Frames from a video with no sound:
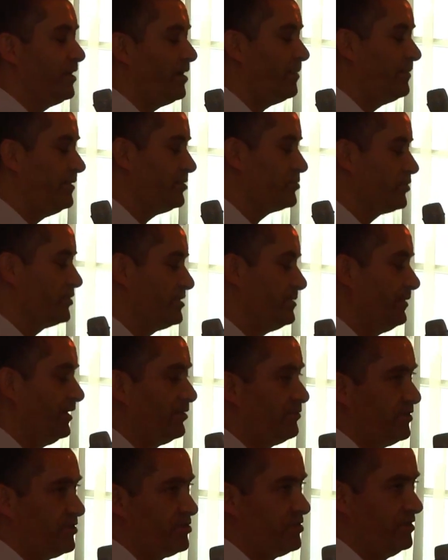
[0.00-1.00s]
I'm interested. My
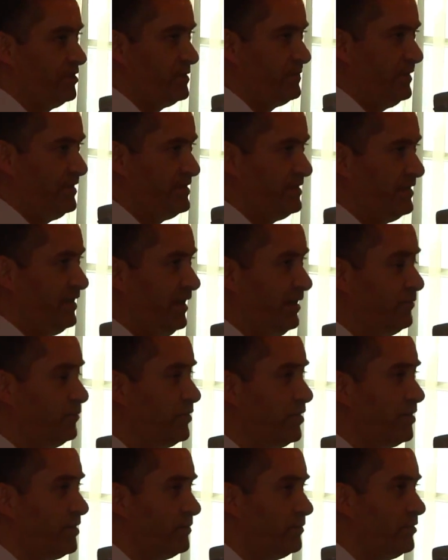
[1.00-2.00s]
question is basically,
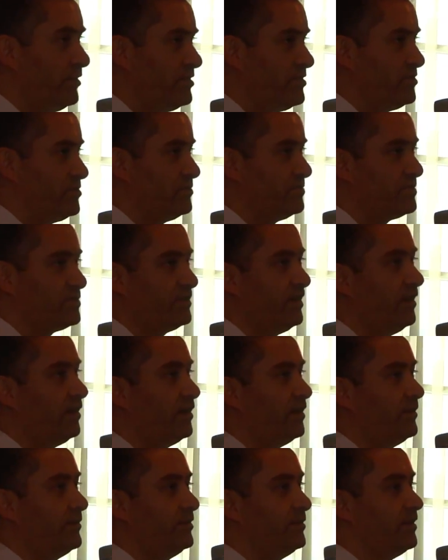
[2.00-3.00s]
where did you
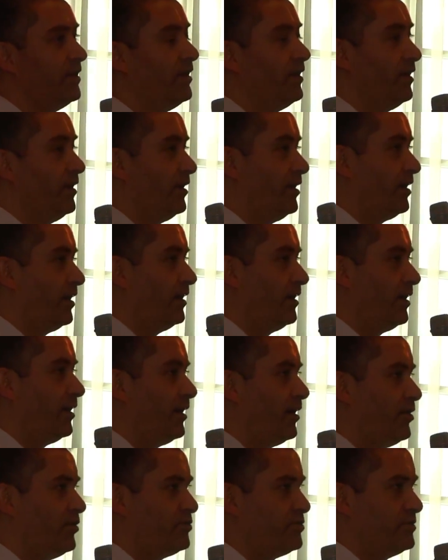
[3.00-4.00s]
start? I mean, I
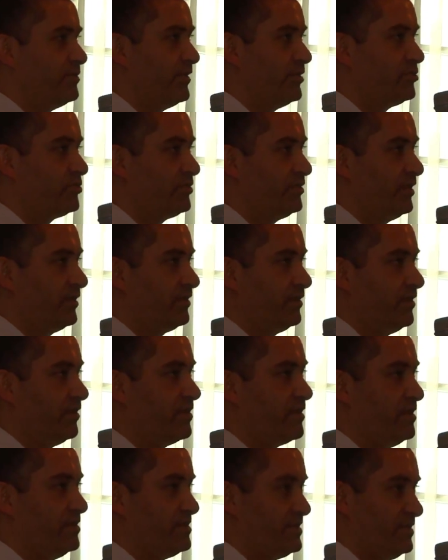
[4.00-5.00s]
heard you mention, I think,
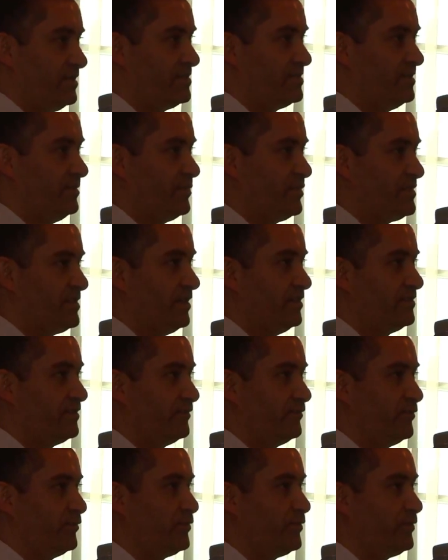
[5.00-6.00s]
60%
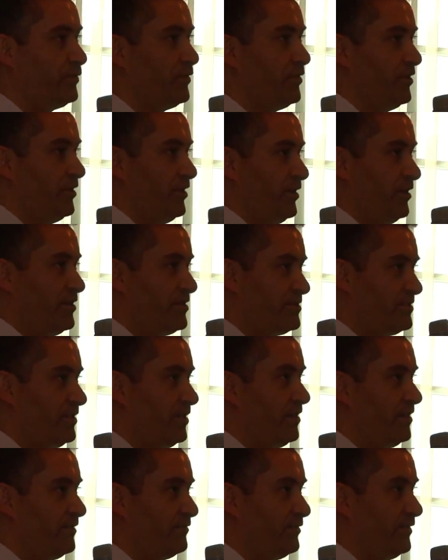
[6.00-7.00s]
of your
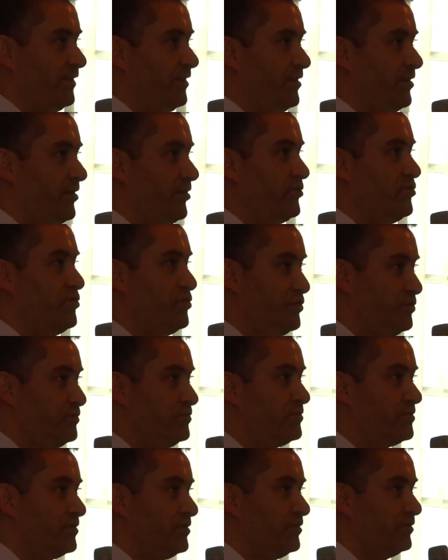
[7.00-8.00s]
staff are
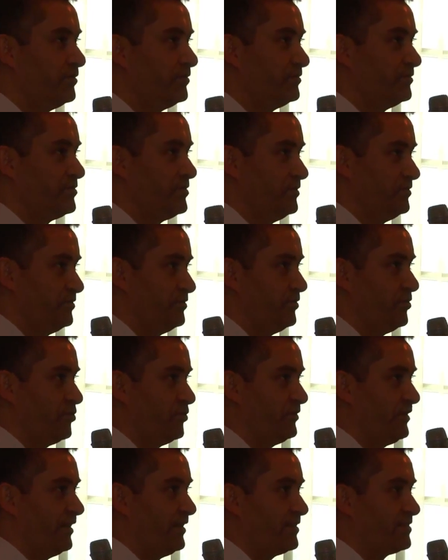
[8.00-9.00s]
new to
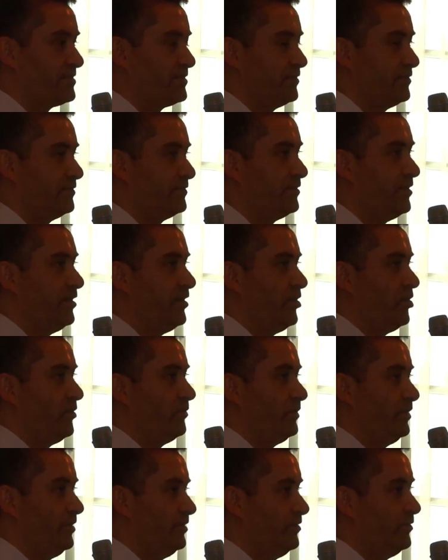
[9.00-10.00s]
Kodak. So,
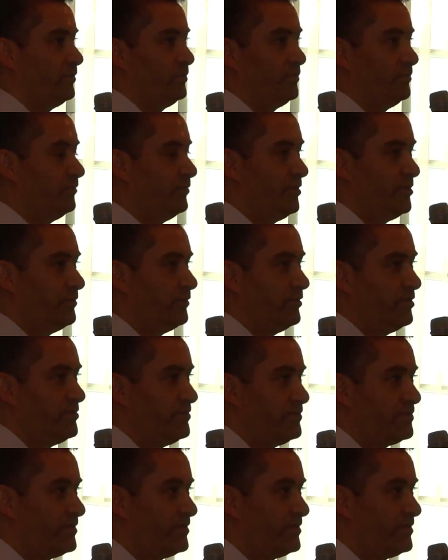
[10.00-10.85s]
where did you